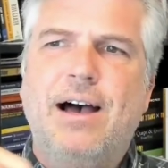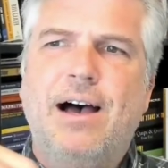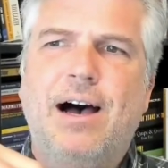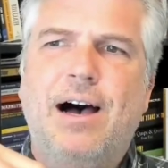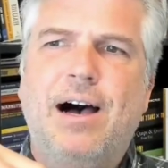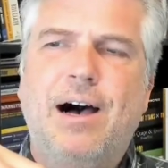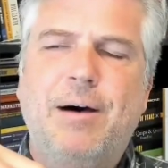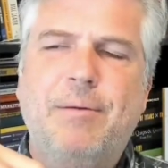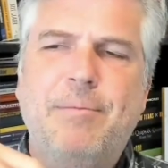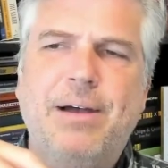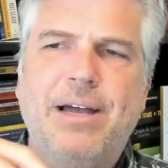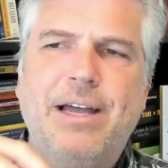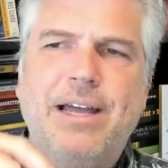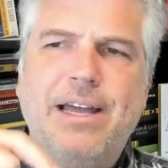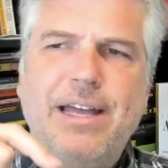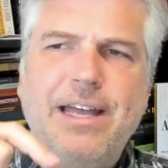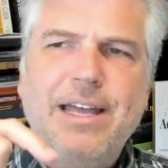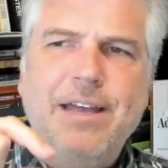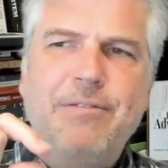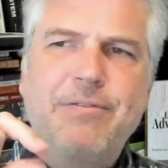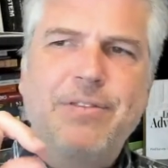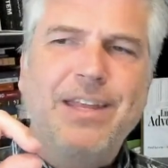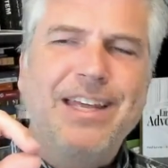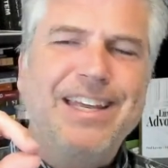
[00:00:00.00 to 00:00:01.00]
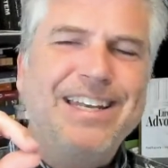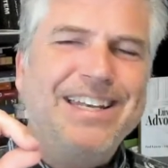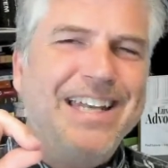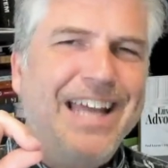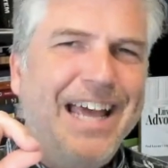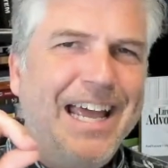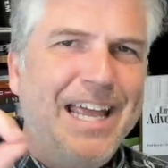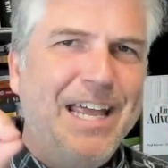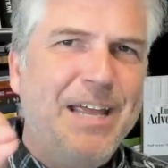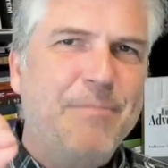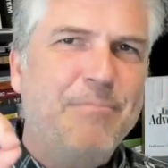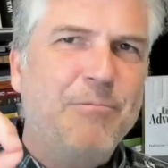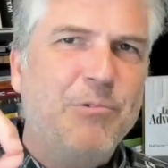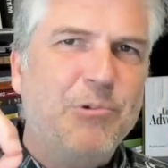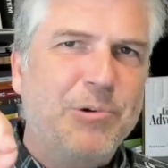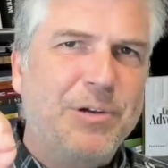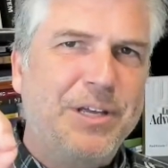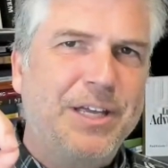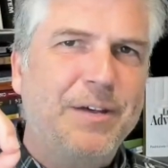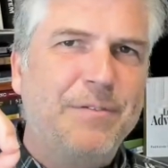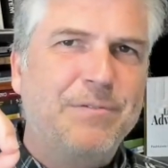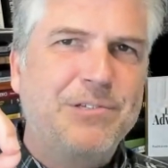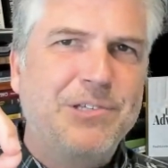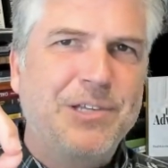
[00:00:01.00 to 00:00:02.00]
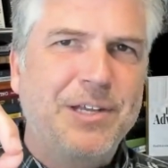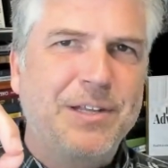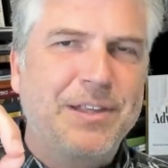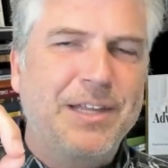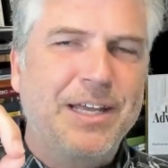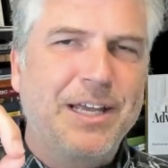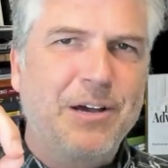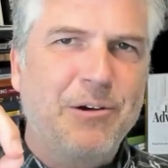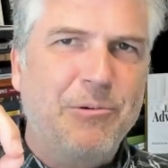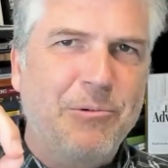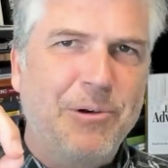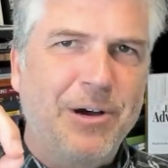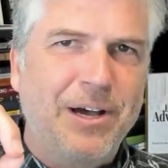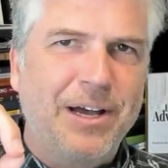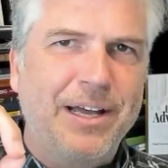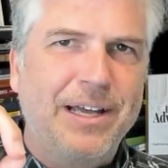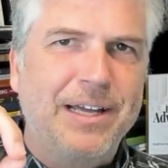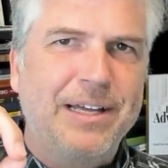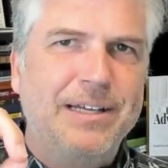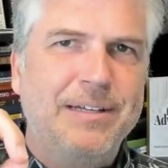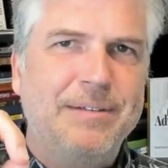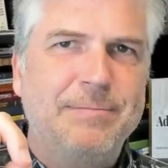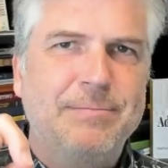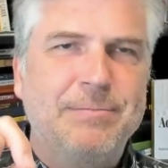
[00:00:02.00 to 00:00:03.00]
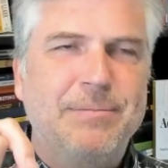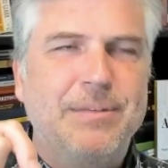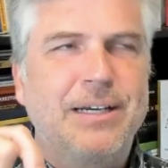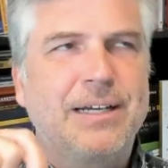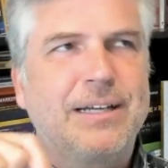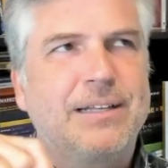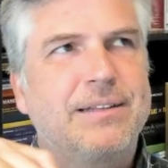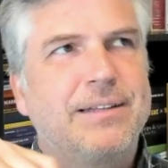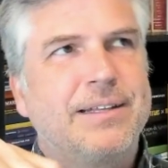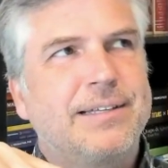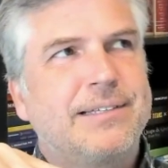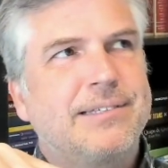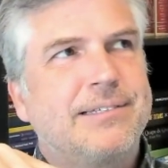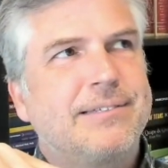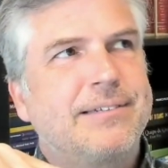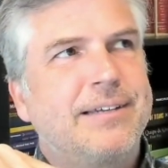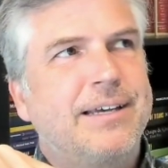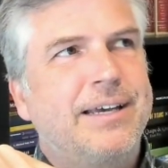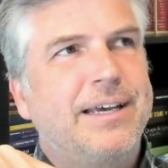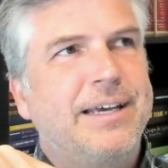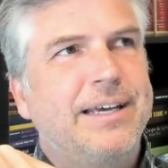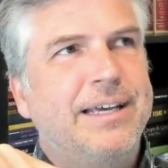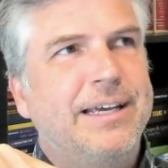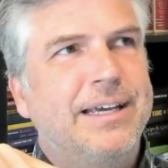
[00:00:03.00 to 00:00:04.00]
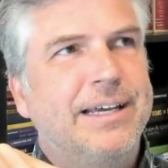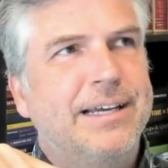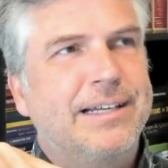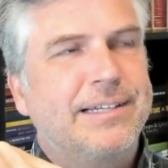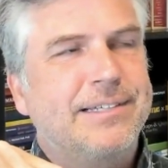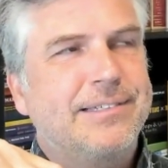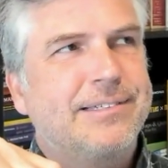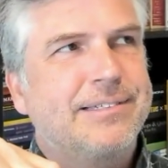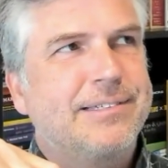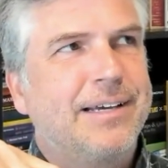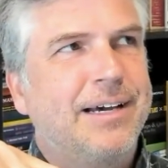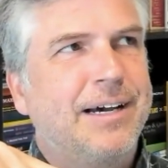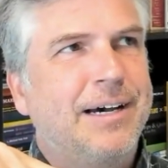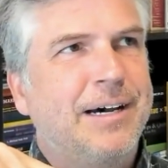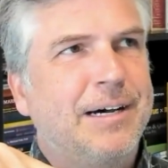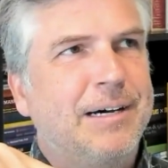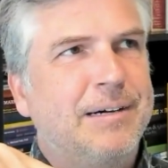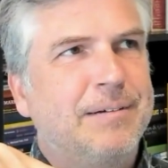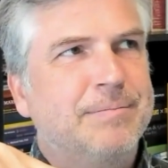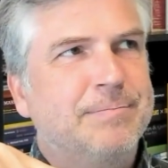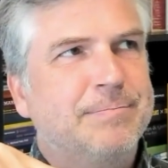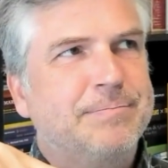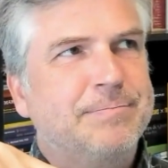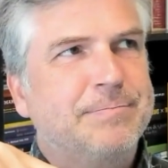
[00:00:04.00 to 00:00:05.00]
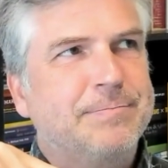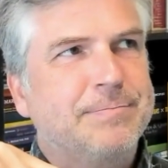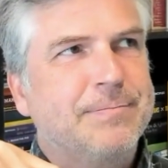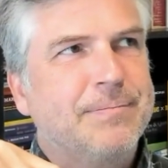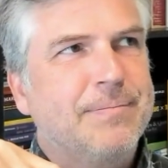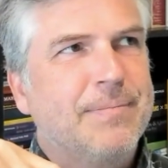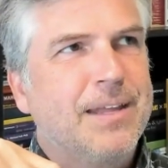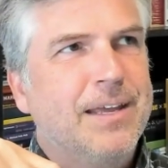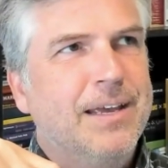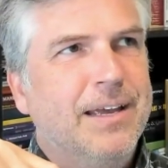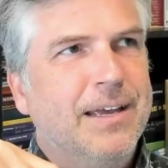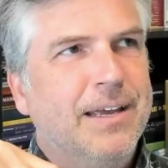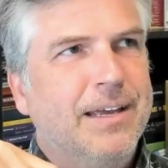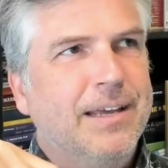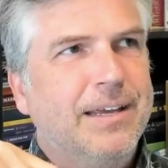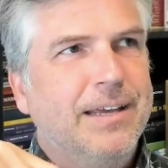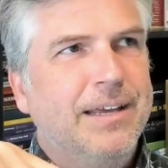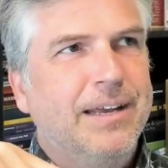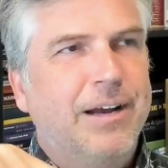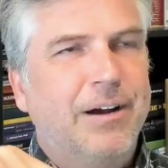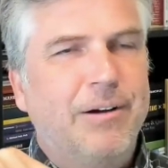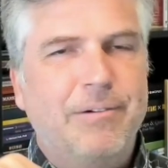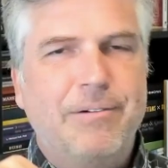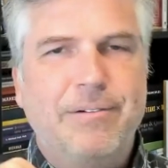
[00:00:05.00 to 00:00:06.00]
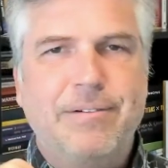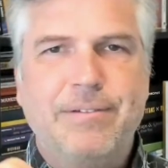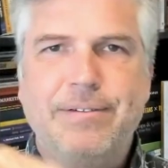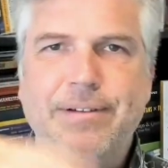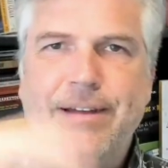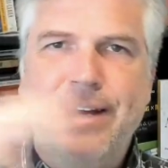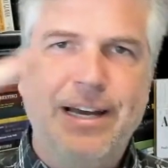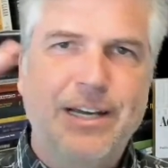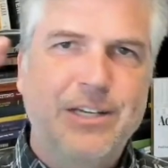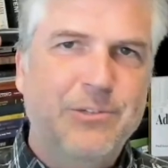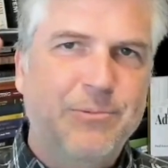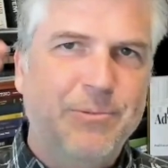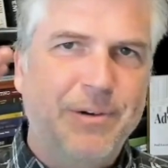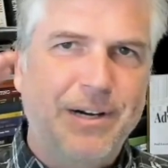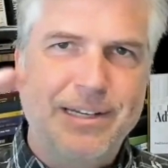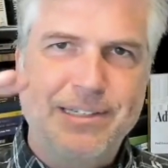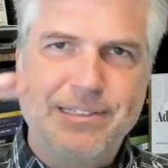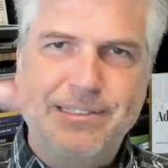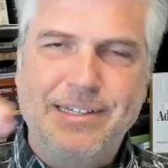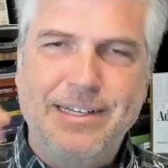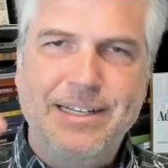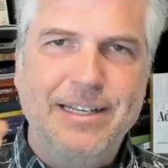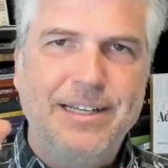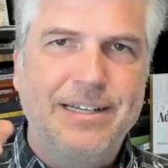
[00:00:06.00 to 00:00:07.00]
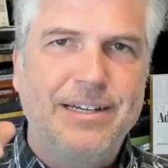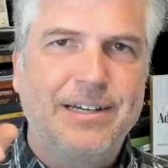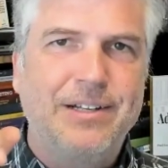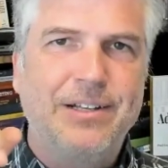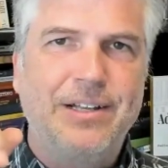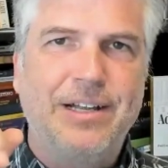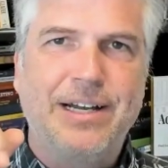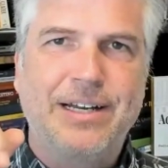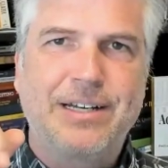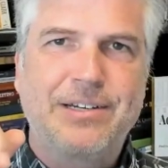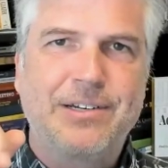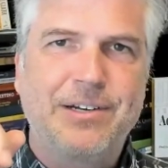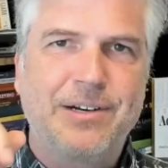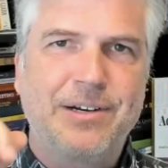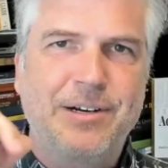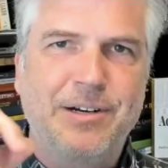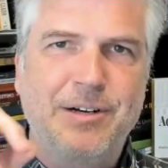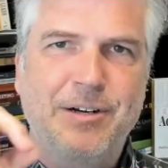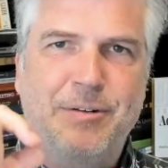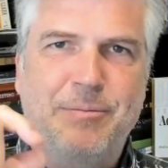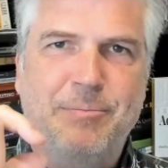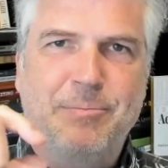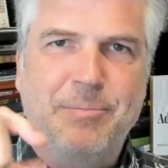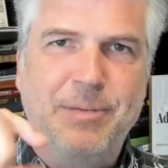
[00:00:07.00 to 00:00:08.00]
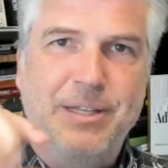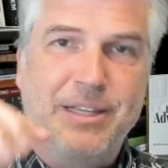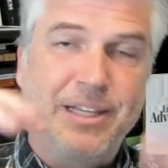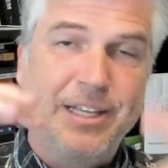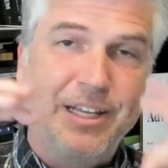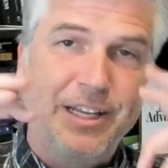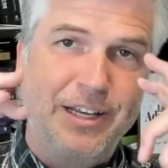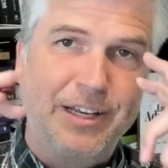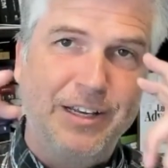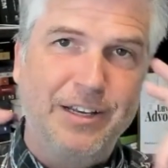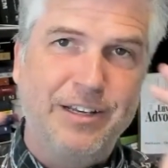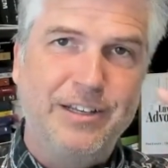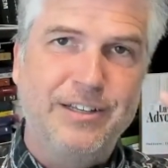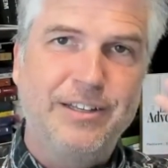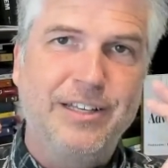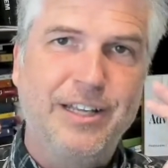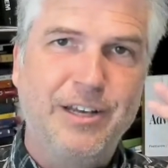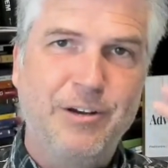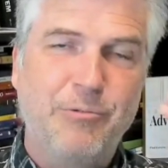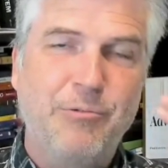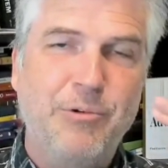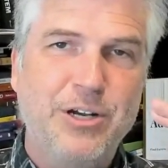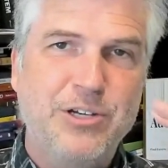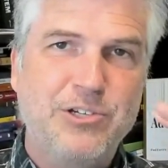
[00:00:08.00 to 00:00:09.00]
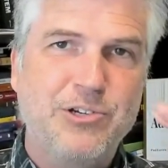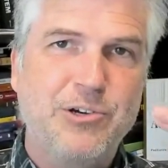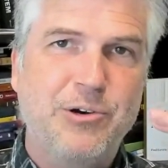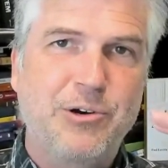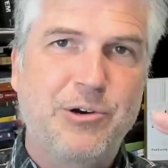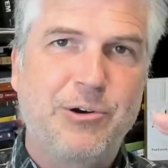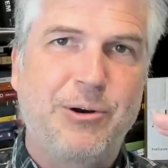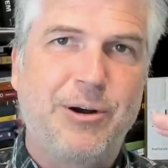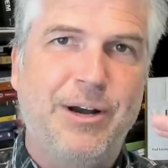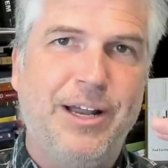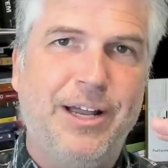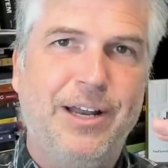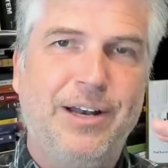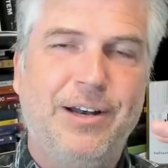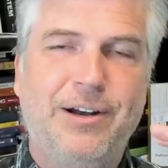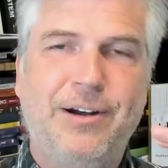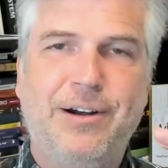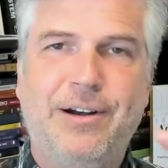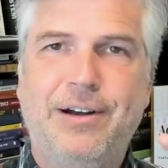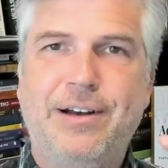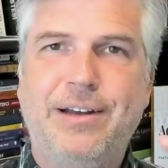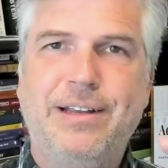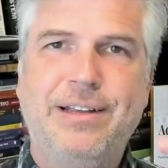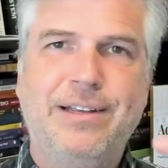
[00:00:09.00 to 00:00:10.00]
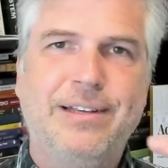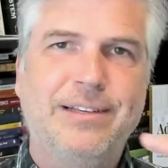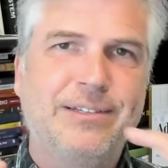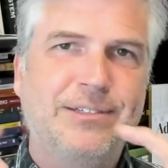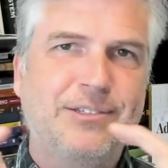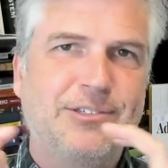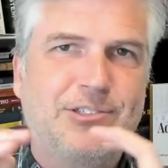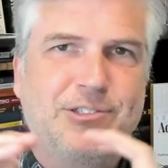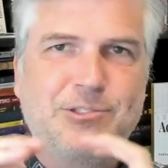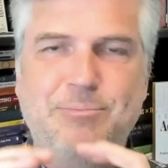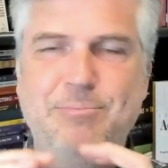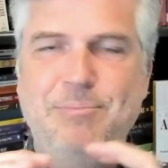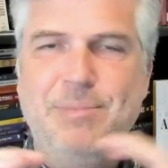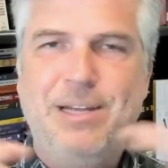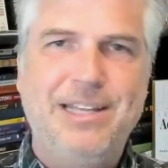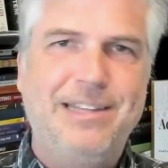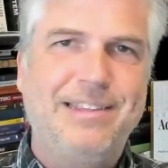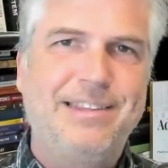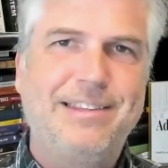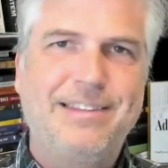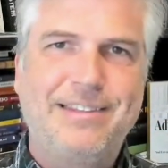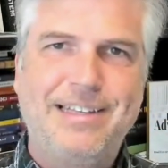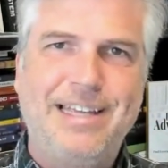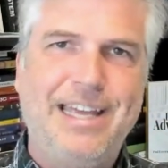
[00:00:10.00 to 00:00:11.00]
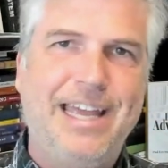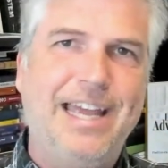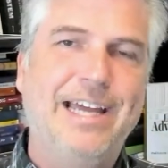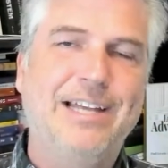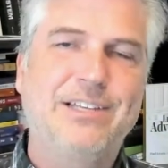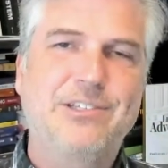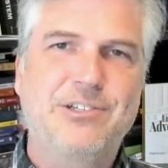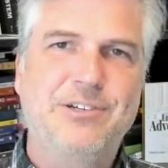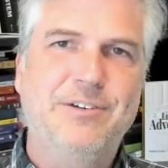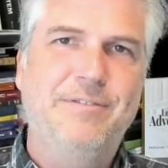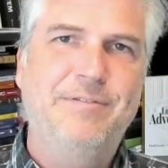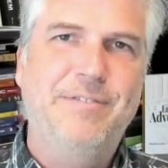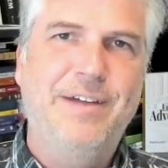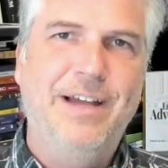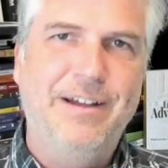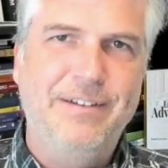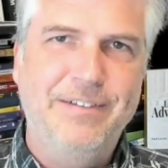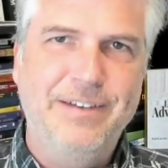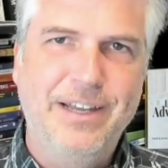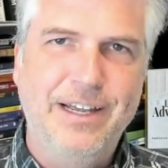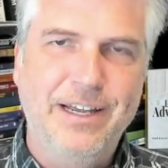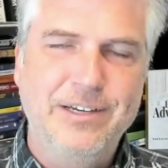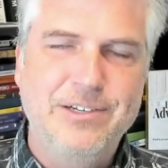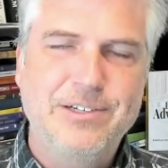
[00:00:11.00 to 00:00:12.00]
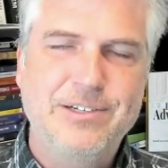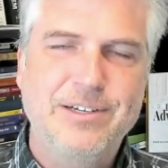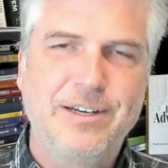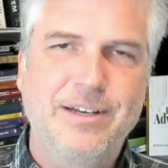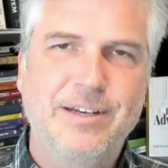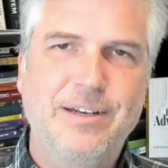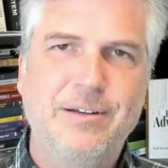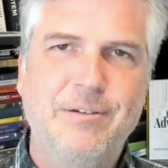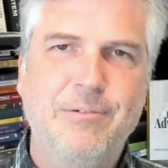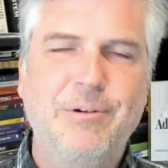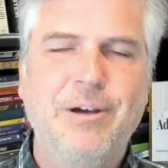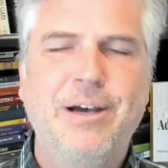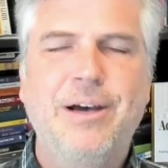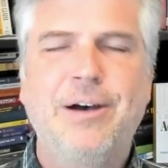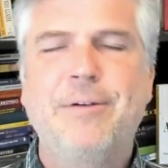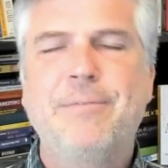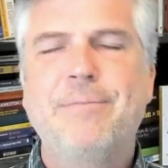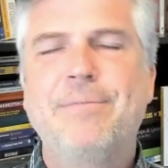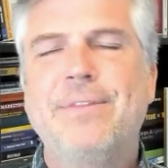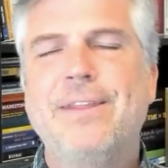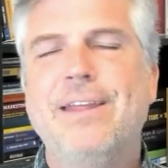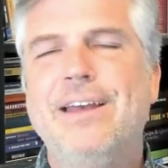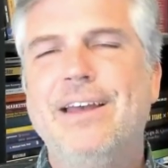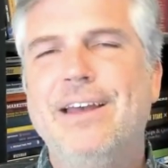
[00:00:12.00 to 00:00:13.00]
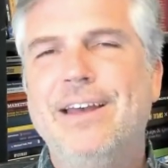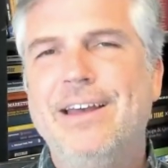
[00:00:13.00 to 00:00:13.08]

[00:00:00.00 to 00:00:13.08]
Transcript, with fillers: Um, if the name will give something away, like let's say it's, um, you know, XYZ collector, but the the original creditor is Smith Cancer Foundation. Well,